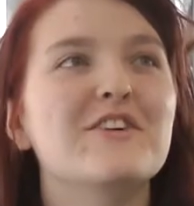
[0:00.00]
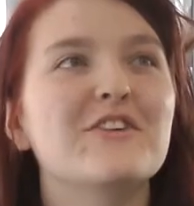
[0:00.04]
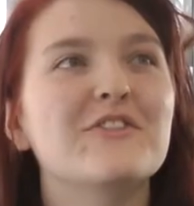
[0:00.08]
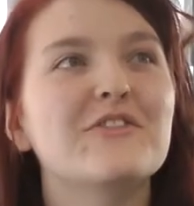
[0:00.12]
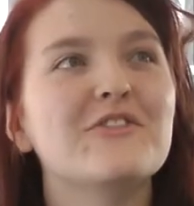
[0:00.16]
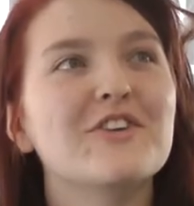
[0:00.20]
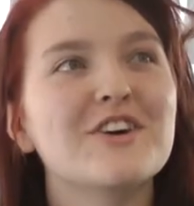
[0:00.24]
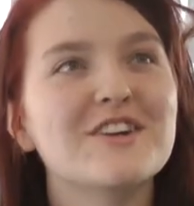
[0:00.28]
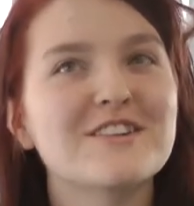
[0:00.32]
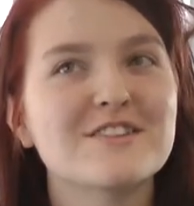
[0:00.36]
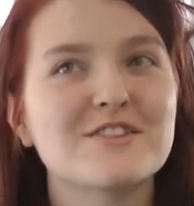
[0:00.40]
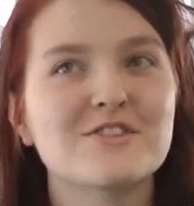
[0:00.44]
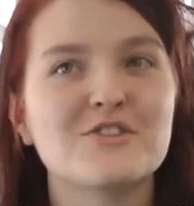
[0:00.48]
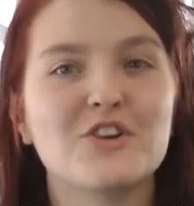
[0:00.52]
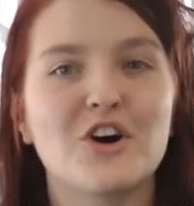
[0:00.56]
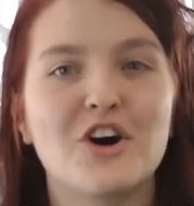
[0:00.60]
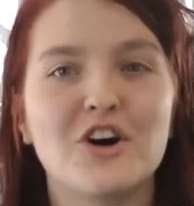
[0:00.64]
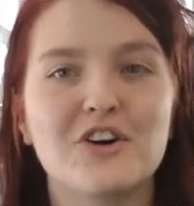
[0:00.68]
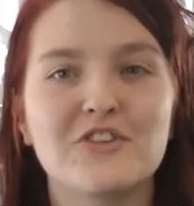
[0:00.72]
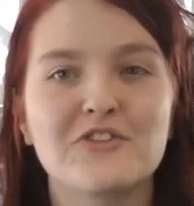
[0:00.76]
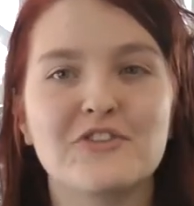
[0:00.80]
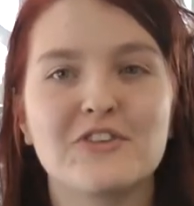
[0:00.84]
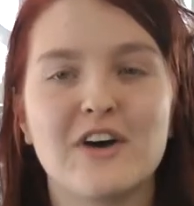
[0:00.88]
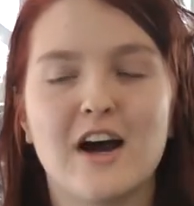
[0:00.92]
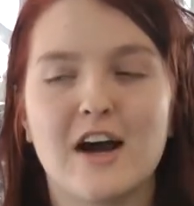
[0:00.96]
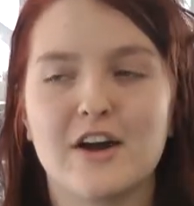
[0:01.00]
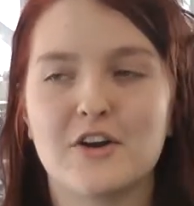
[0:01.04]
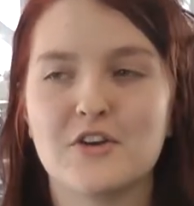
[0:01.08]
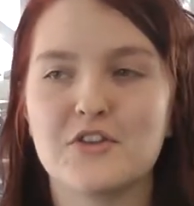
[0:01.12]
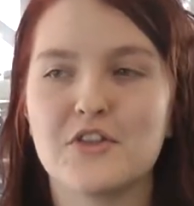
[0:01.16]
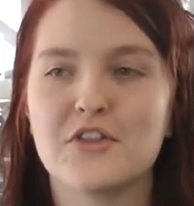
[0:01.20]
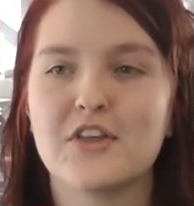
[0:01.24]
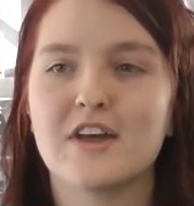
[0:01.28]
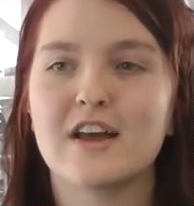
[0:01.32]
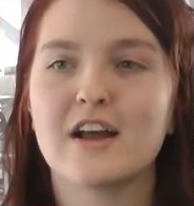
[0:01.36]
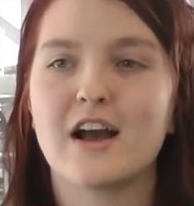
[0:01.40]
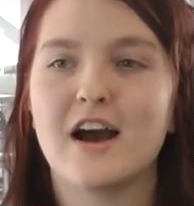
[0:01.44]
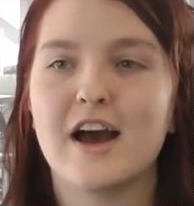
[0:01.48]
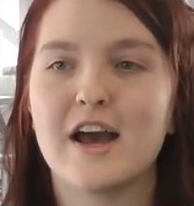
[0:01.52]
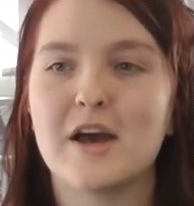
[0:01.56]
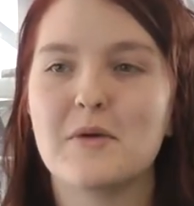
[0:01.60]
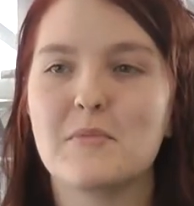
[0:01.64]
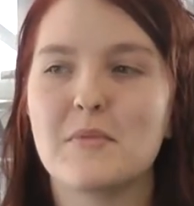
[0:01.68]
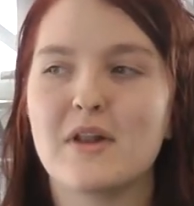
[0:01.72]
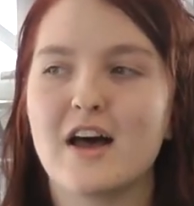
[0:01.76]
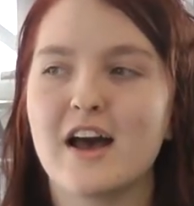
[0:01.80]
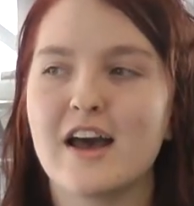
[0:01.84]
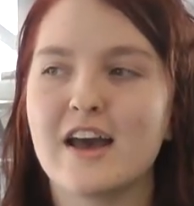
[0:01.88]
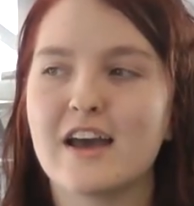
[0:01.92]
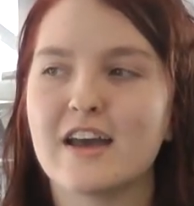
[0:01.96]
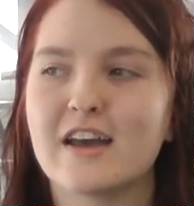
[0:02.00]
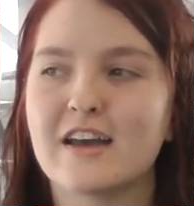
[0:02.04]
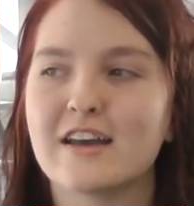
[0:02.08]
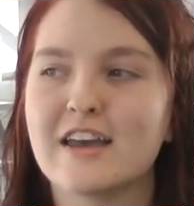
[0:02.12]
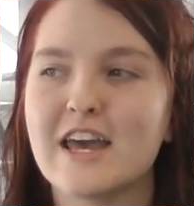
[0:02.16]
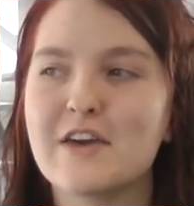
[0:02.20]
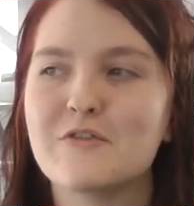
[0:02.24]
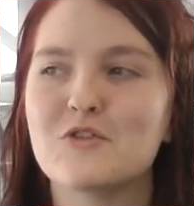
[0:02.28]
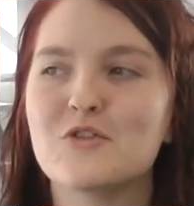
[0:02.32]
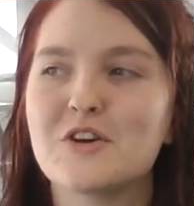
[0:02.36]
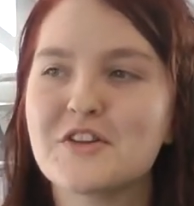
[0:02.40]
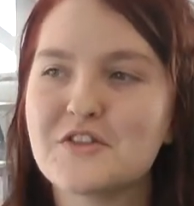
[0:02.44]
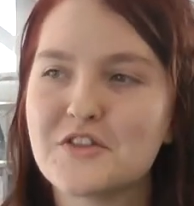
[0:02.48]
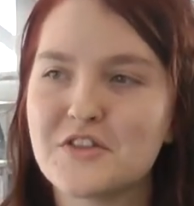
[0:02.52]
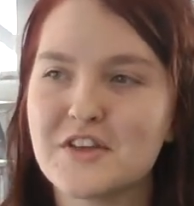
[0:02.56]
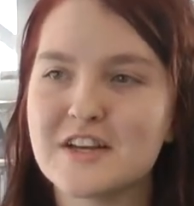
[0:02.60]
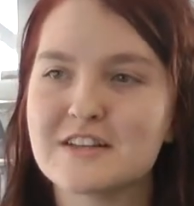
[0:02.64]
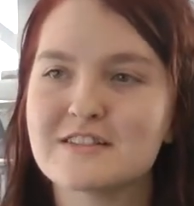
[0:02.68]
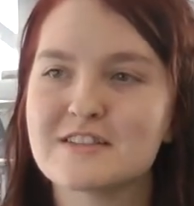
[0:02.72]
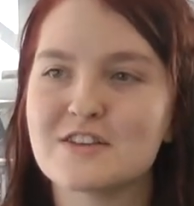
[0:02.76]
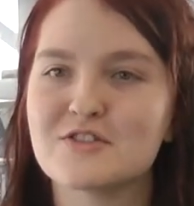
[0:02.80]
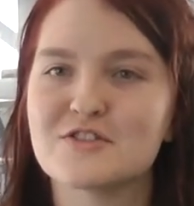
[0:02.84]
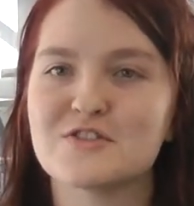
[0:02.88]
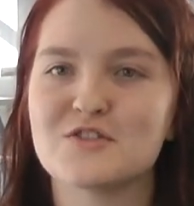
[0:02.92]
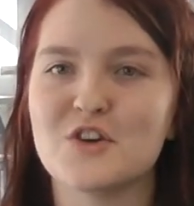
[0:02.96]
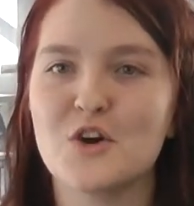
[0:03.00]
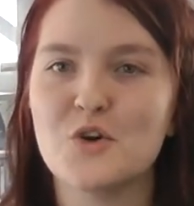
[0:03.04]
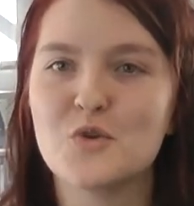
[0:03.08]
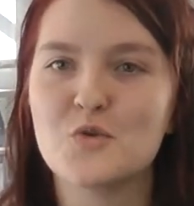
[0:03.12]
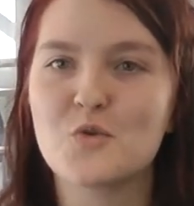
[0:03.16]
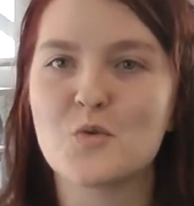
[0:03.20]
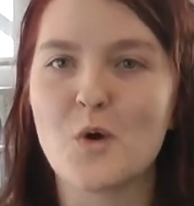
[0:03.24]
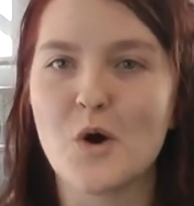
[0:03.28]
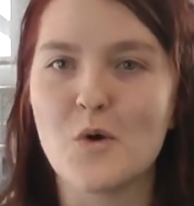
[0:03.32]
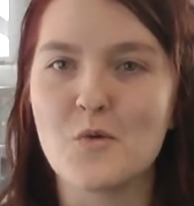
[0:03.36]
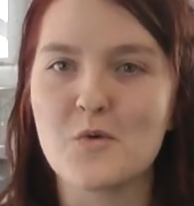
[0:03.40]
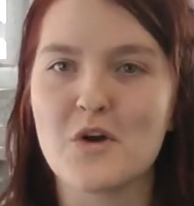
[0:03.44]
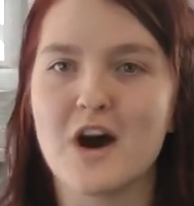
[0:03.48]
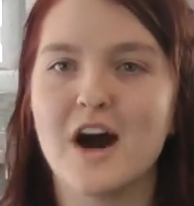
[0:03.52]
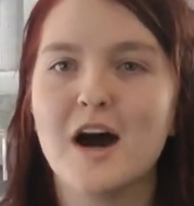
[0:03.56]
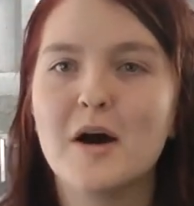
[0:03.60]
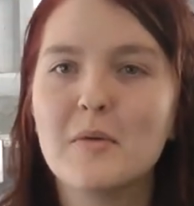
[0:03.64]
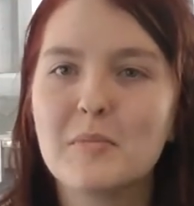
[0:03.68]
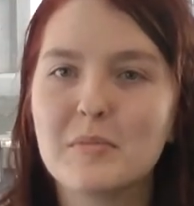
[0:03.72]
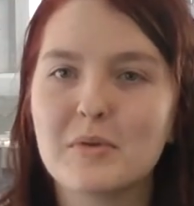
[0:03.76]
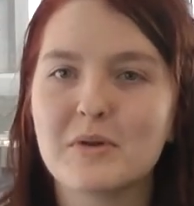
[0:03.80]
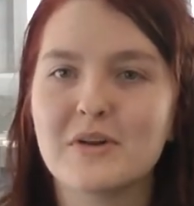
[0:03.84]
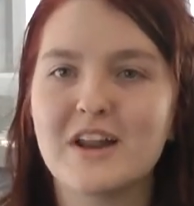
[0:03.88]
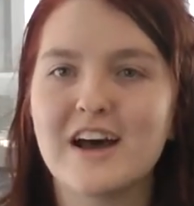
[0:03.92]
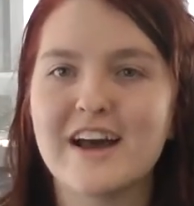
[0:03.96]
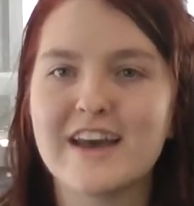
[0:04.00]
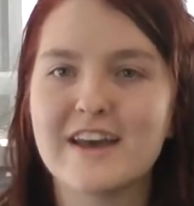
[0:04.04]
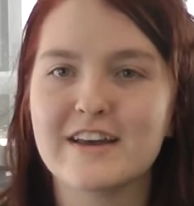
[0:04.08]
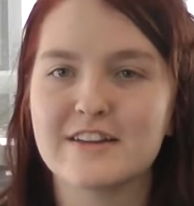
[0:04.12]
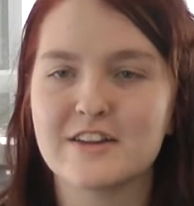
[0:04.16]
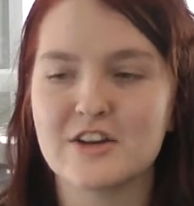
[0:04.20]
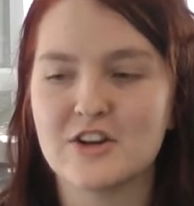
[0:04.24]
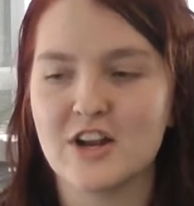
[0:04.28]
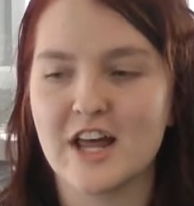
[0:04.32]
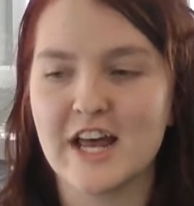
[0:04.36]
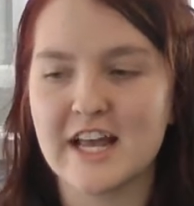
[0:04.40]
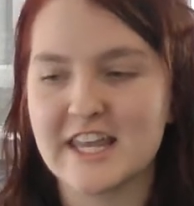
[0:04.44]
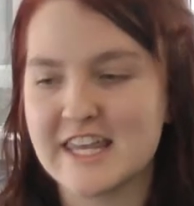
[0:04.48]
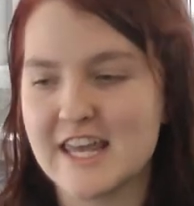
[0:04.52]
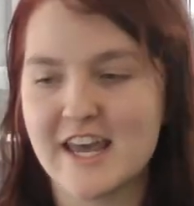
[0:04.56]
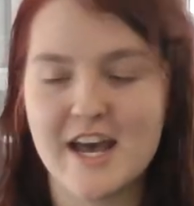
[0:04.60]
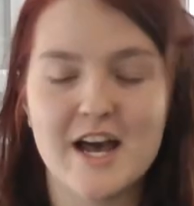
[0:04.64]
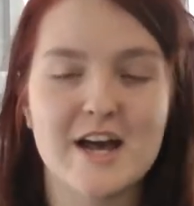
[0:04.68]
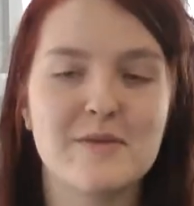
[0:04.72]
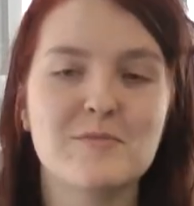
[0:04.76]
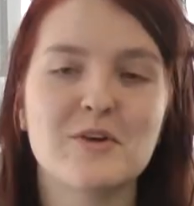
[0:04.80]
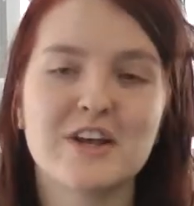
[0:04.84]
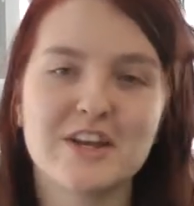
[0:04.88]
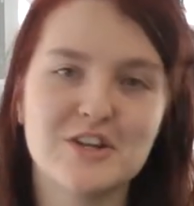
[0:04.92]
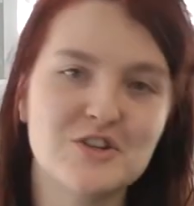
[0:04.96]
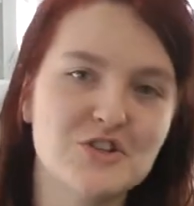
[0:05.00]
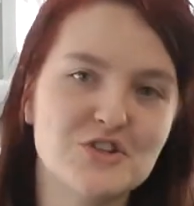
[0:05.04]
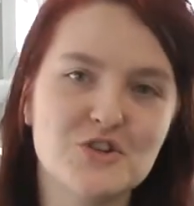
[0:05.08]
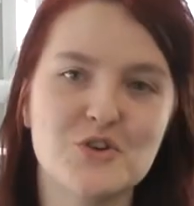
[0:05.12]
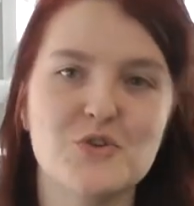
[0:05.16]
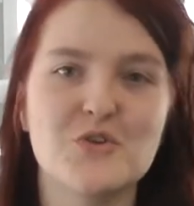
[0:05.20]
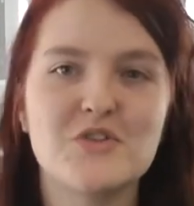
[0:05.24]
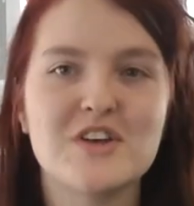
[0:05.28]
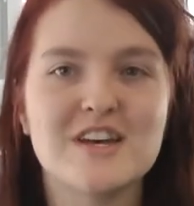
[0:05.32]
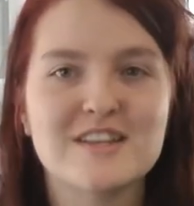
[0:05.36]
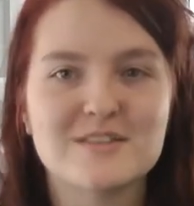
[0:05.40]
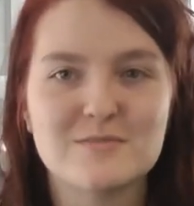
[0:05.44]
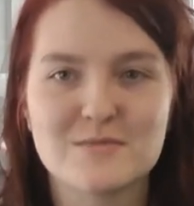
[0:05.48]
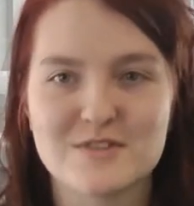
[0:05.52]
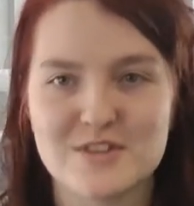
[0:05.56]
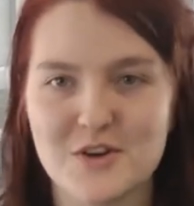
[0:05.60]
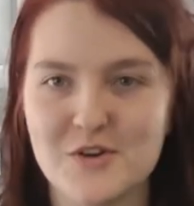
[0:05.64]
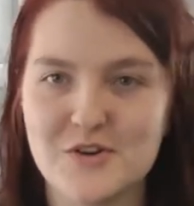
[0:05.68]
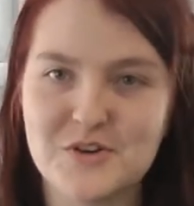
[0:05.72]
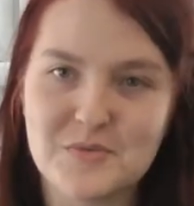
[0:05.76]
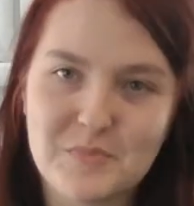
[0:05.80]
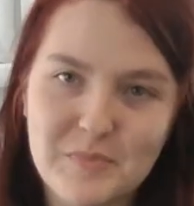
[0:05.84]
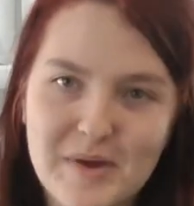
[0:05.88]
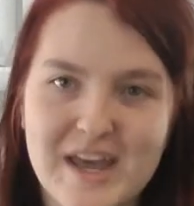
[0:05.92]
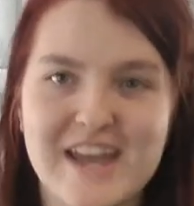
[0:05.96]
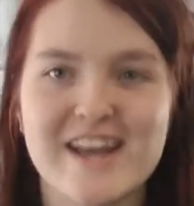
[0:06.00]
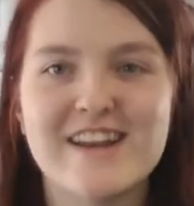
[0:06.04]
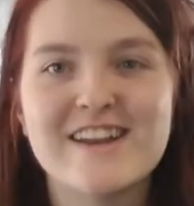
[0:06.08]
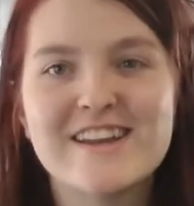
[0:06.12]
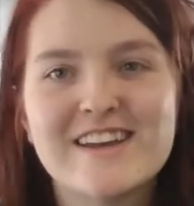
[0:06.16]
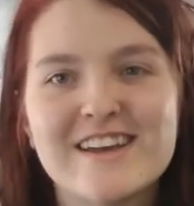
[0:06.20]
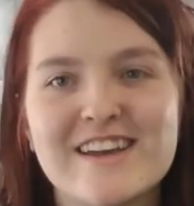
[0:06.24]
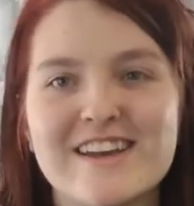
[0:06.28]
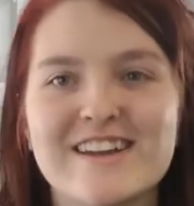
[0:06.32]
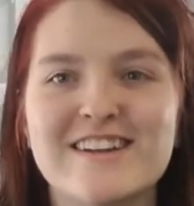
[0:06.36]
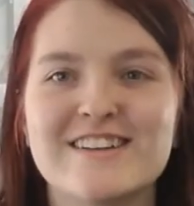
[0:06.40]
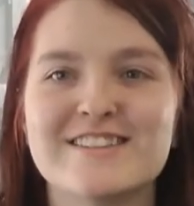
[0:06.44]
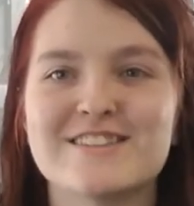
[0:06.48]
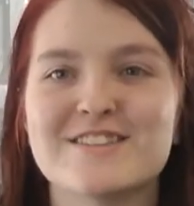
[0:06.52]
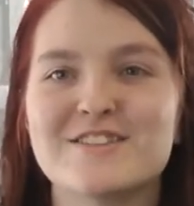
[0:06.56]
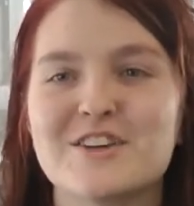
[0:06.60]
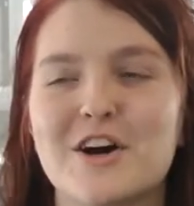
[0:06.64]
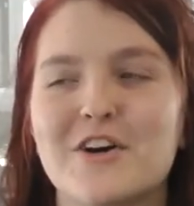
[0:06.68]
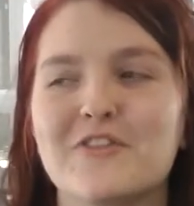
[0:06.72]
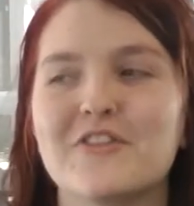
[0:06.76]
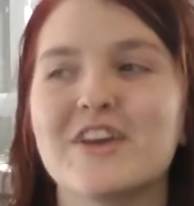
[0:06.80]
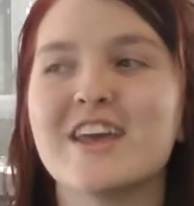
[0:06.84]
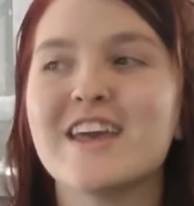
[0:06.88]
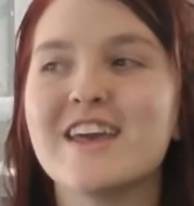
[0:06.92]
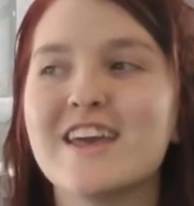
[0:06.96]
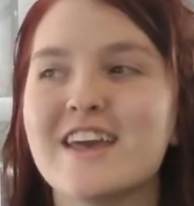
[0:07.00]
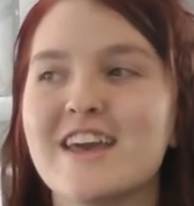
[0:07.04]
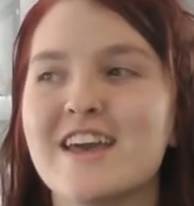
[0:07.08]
First off, I don't think I am like everyone thinks they're so grown up. Like they're like, yeah, I can do this. I'm so independent and stuff.